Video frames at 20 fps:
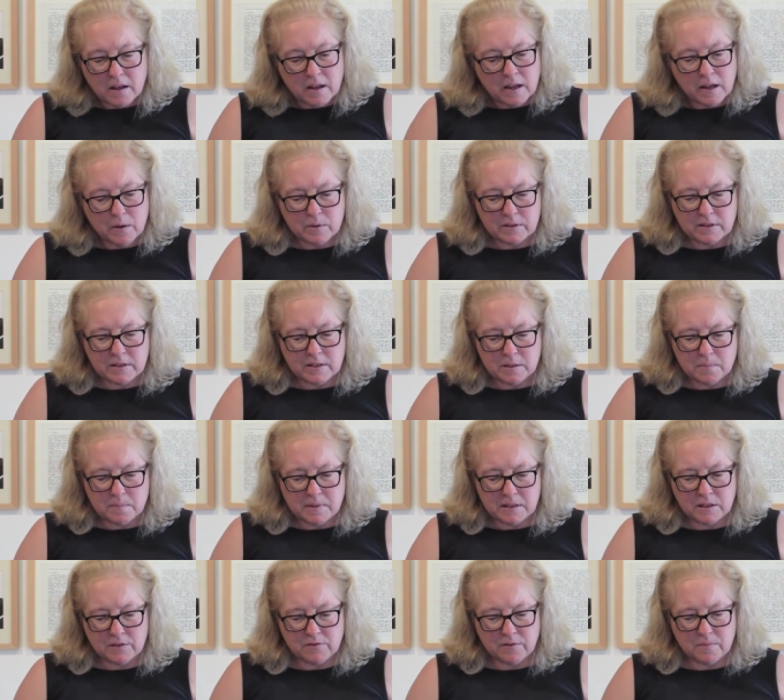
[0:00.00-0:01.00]
He was
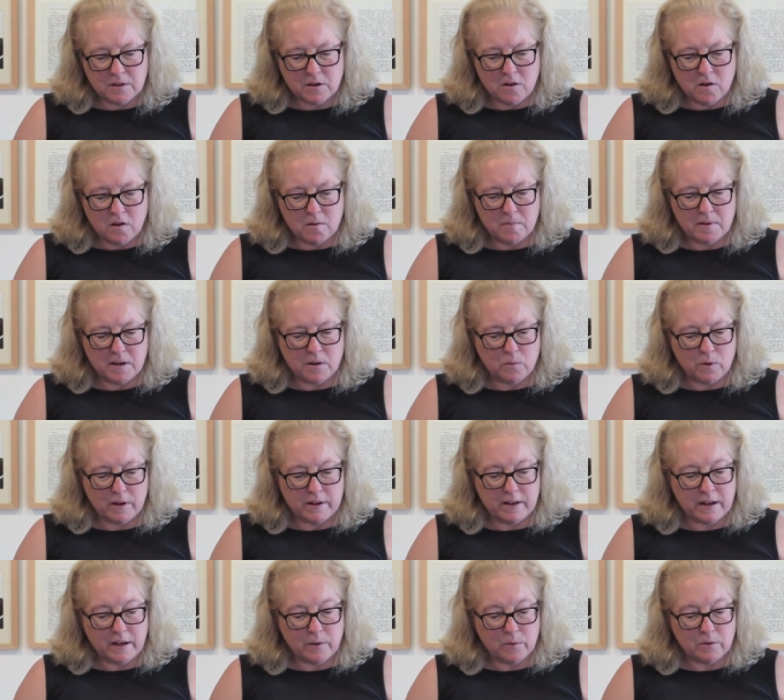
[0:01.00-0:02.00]
dismissed from the army
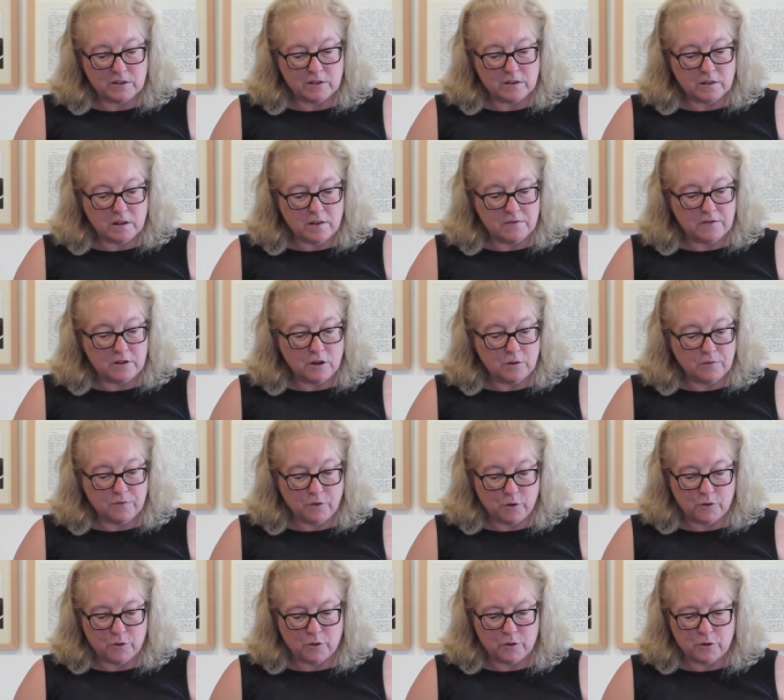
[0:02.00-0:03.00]
when he was of no
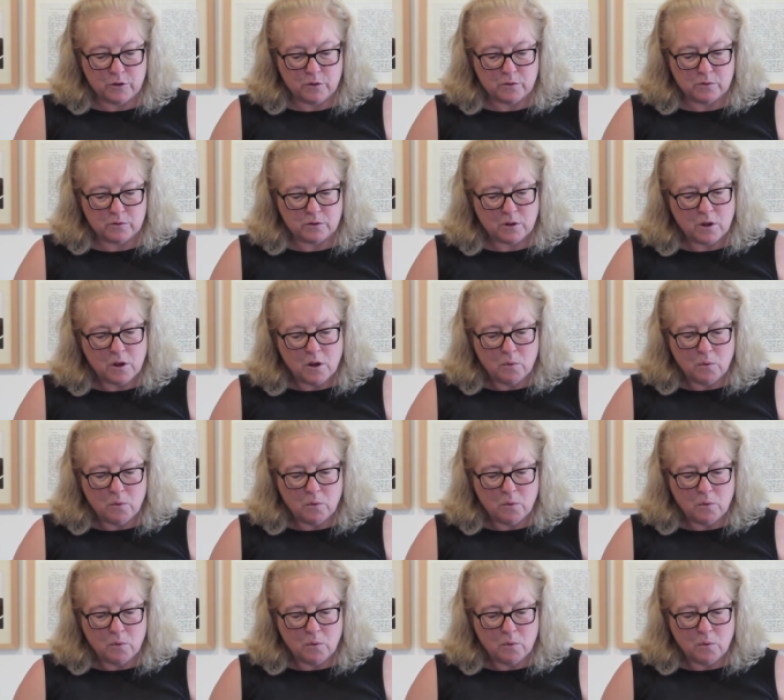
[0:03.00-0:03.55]
further use,